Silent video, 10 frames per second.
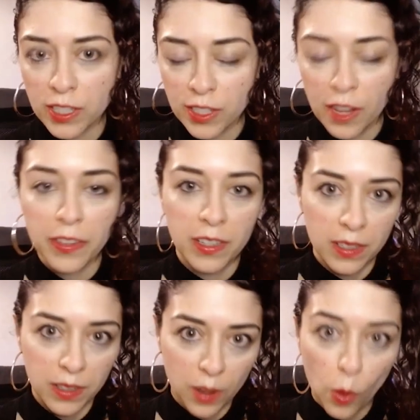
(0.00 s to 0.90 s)
It's not the
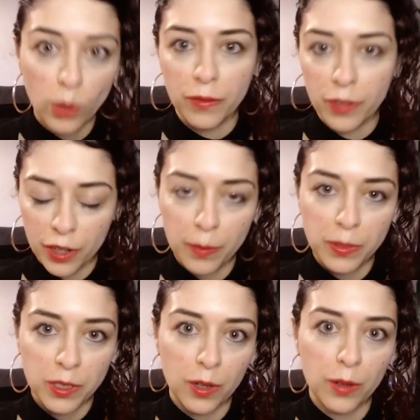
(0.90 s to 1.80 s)
whole of Europe,
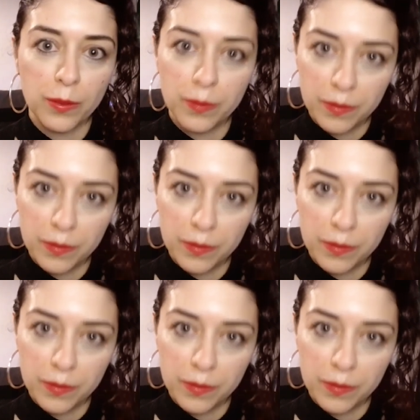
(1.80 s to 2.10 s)
so